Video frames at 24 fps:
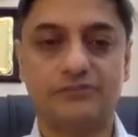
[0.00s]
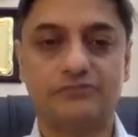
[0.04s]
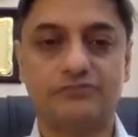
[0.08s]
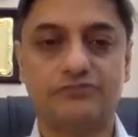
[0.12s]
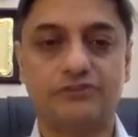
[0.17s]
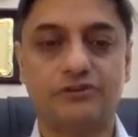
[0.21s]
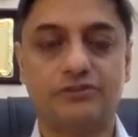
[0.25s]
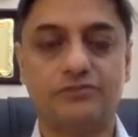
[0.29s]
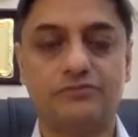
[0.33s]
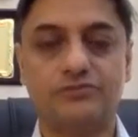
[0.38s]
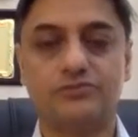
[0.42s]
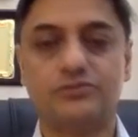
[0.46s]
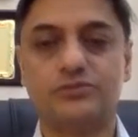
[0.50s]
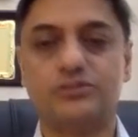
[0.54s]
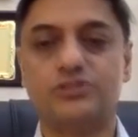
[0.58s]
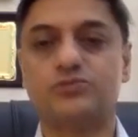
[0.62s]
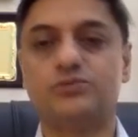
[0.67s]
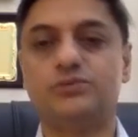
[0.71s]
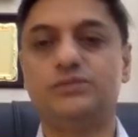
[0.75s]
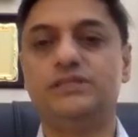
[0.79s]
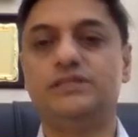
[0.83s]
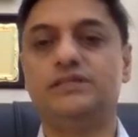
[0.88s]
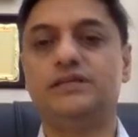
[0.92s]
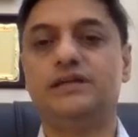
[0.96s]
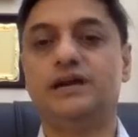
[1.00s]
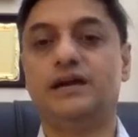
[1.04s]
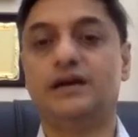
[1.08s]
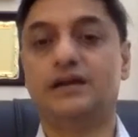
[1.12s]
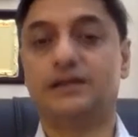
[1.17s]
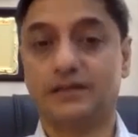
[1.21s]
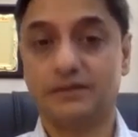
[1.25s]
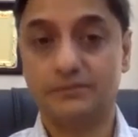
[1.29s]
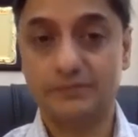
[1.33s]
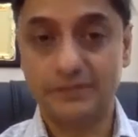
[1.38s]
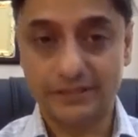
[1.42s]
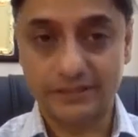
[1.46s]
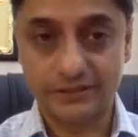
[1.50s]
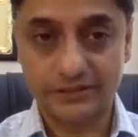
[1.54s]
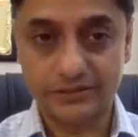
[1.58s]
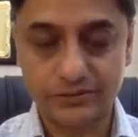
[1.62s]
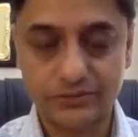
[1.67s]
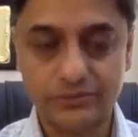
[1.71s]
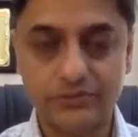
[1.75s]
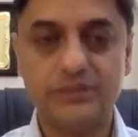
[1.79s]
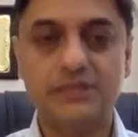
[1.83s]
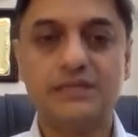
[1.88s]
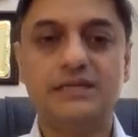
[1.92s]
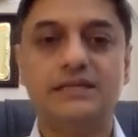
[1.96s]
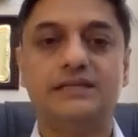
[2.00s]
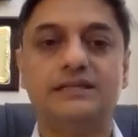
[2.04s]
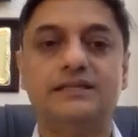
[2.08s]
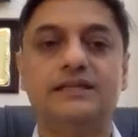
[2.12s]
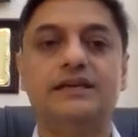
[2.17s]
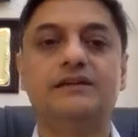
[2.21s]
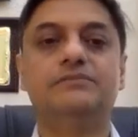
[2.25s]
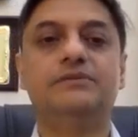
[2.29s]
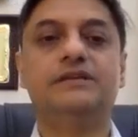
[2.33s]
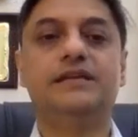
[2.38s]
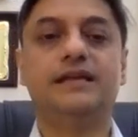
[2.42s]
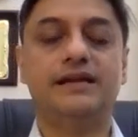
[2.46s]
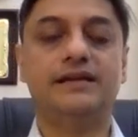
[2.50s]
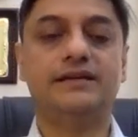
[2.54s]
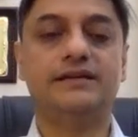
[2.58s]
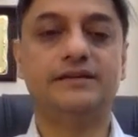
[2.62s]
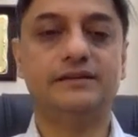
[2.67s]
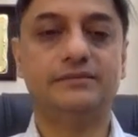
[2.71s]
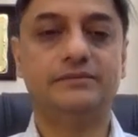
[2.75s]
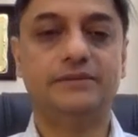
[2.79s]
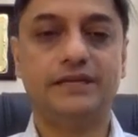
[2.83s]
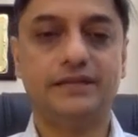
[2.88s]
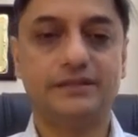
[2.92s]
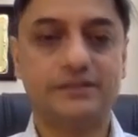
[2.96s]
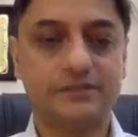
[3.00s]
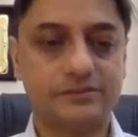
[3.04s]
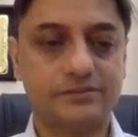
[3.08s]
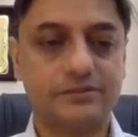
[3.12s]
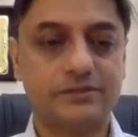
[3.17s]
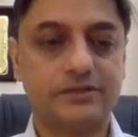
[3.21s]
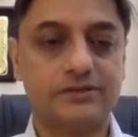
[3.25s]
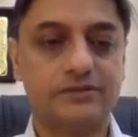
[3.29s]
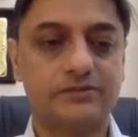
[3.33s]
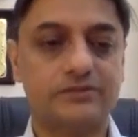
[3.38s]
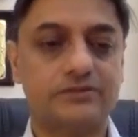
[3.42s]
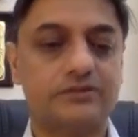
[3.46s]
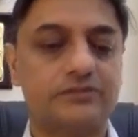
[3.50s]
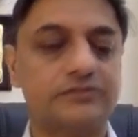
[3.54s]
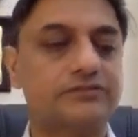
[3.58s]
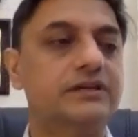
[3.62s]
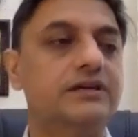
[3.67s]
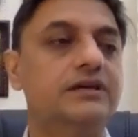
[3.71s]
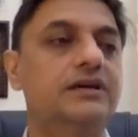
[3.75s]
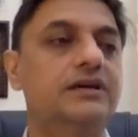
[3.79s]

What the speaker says: reforms, which we are committed to. They have been held in abeyance because of